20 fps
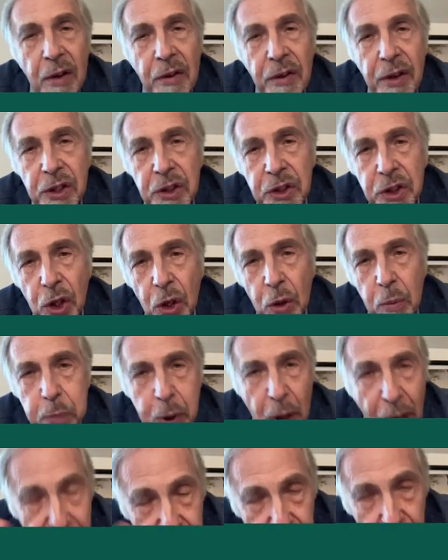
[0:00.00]
they're so
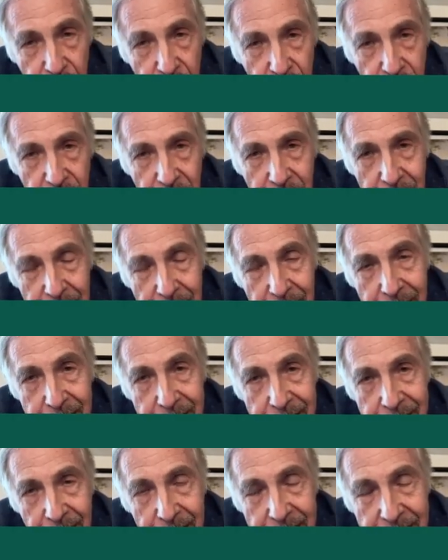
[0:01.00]
pressured
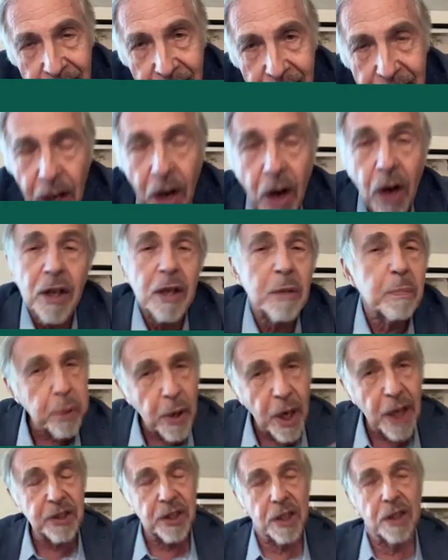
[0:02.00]
that they aren't
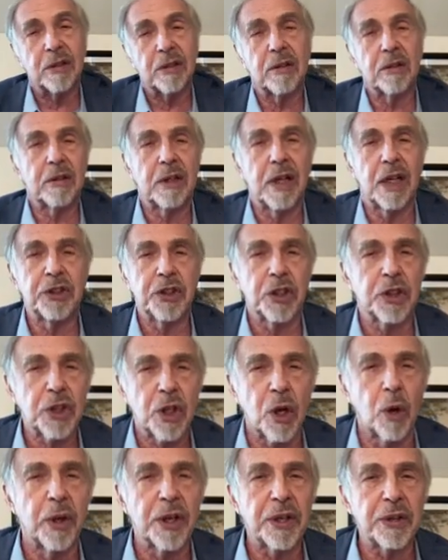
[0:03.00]
present. They're just
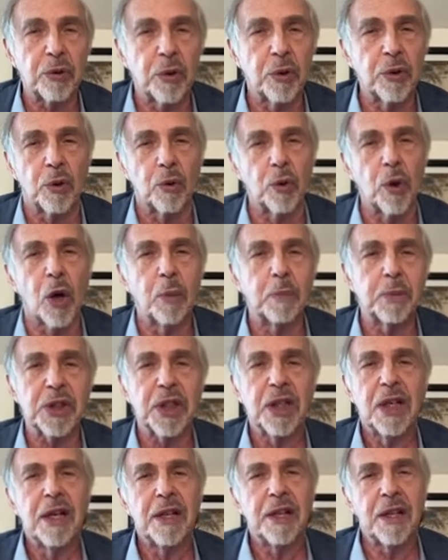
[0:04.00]
going through the
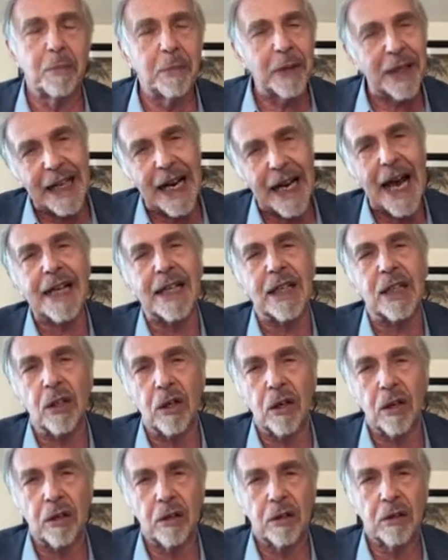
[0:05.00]
ropes. They're
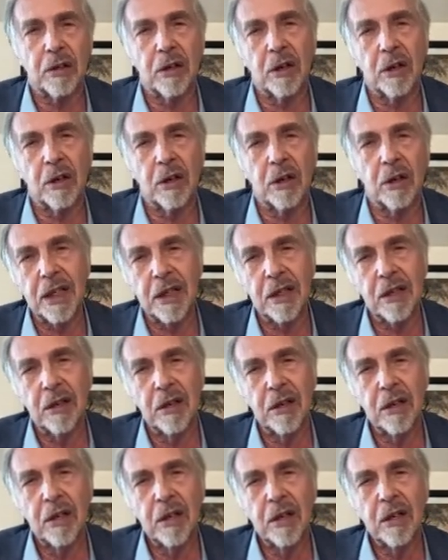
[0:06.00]
mechanical. Okay.
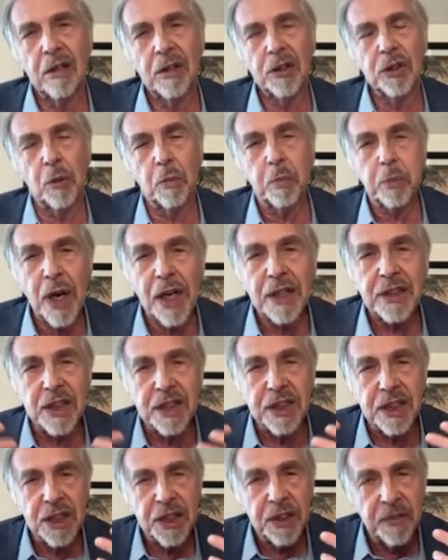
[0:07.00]
So
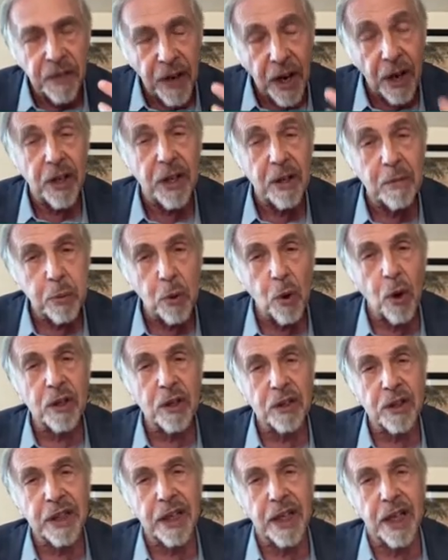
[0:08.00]
presence is very
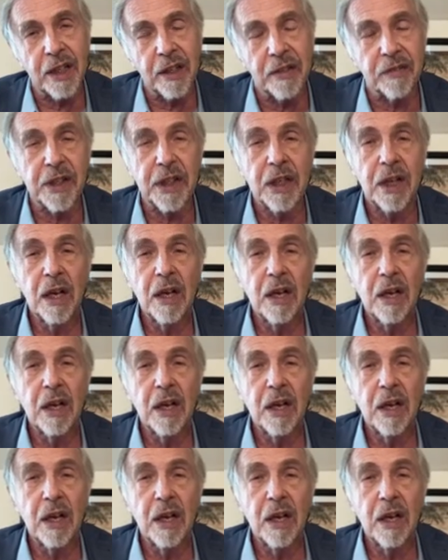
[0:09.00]
important to caregiving.